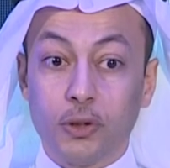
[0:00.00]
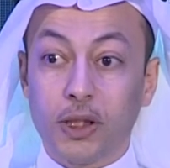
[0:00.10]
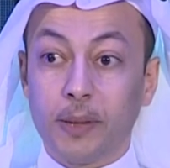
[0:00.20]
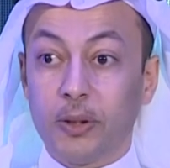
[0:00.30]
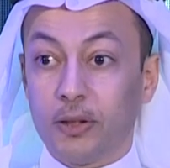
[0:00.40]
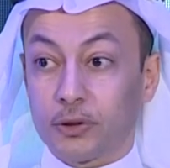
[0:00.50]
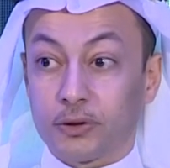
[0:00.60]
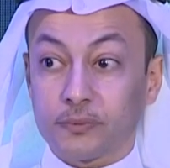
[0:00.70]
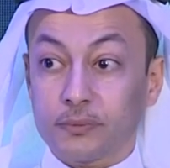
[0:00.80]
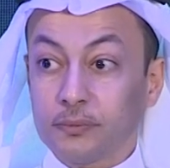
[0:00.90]
talk
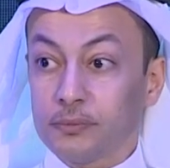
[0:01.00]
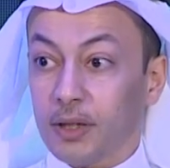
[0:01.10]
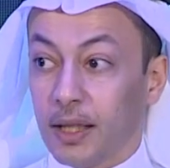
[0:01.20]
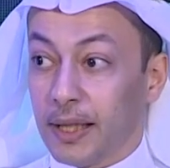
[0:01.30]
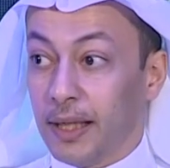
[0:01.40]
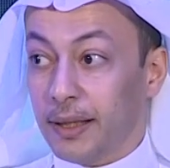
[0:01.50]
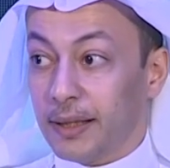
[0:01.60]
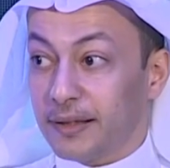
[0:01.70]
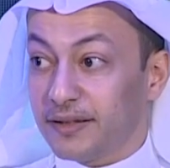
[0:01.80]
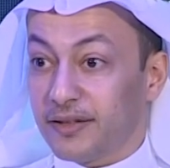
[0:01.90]
about the
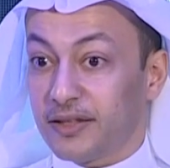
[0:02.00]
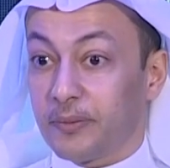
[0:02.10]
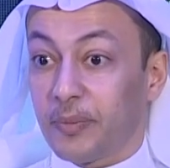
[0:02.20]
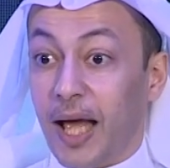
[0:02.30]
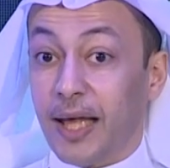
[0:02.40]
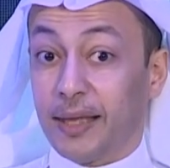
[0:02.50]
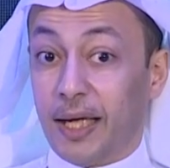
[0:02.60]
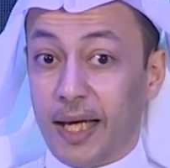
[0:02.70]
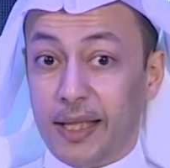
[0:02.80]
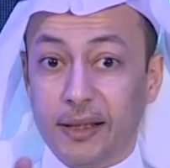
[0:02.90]
healthcare system at the
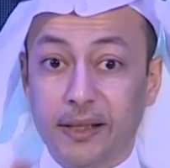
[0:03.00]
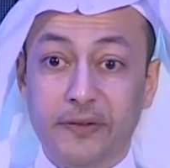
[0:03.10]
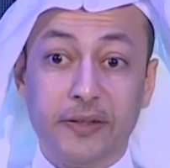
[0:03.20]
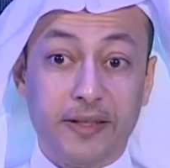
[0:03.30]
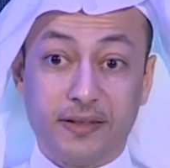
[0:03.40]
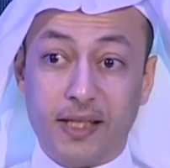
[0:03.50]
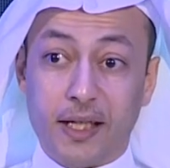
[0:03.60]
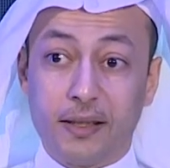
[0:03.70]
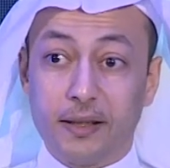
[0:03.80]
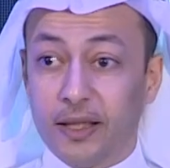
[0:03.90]
higher level, let's say
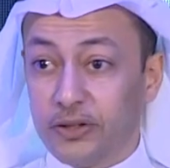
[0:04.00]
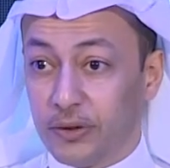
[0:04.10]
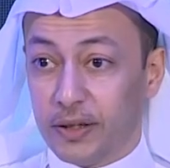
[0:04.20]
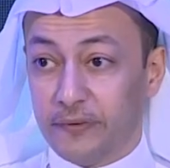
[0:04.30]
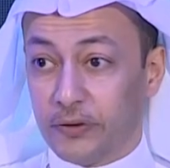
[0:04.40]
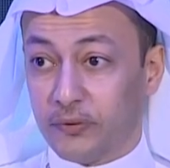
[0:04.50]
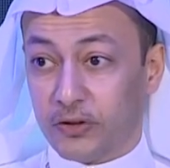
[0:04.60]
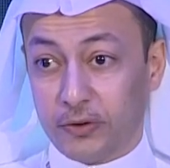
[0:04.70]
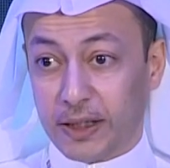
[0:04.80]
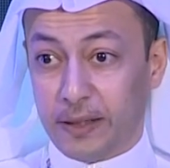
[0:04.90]
at the national level of
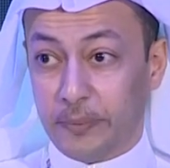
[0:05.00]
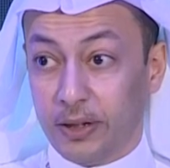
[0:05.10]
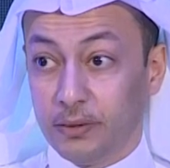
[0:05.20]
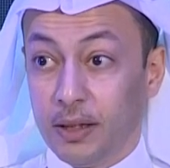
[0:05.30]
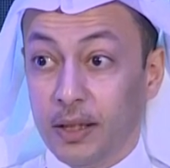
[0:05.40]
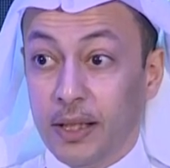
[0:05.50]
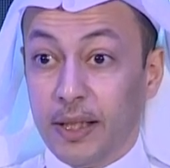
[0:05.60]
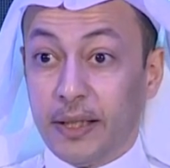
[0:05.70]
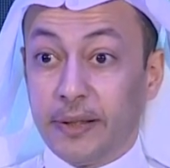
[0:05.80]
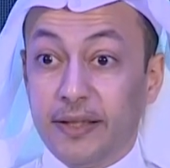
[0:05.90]
Saudi
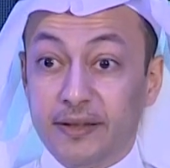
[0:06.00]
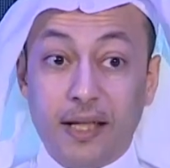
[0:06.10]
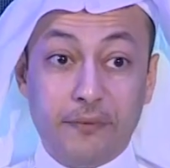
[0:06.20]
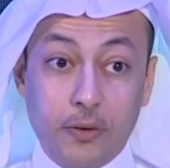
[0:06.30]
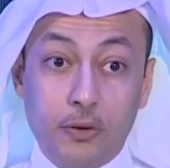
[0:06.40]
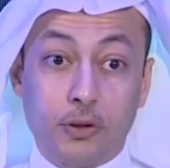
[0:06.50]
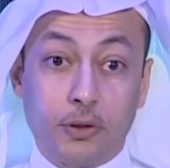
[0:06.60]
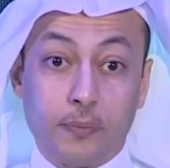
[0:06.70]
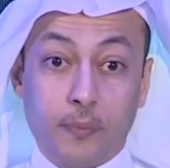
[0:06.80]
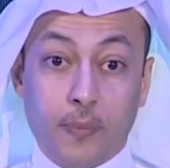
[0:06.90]
Arabia, let's have a look.
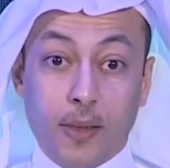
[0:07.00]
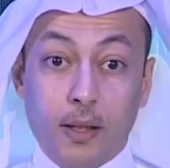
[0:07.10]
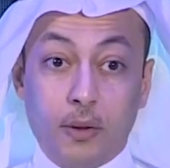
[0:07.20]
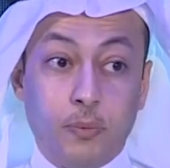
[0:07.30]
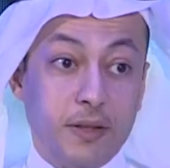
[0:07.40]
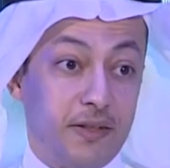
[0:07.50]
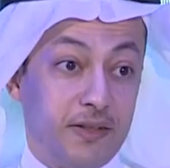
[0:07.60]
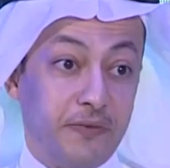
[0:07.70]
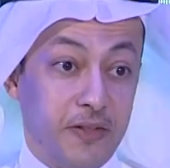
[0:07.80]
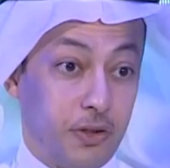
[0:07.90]
What is
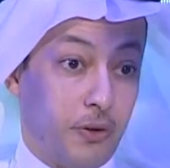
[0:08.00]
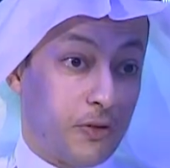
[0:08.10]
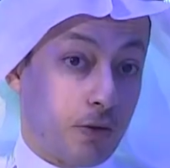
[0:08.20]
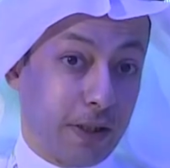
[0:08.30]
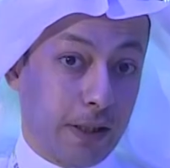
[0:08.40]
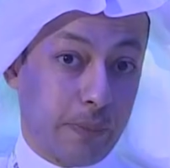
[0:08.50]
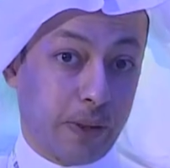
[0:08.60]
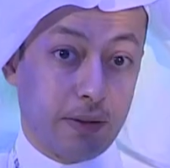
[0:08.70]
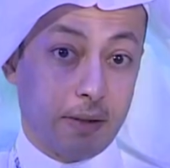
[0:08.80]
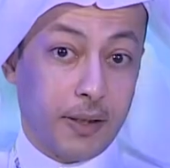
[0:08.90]
the vision of Saudi
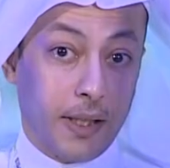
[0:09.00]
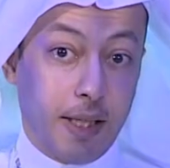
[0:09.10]
Arabia?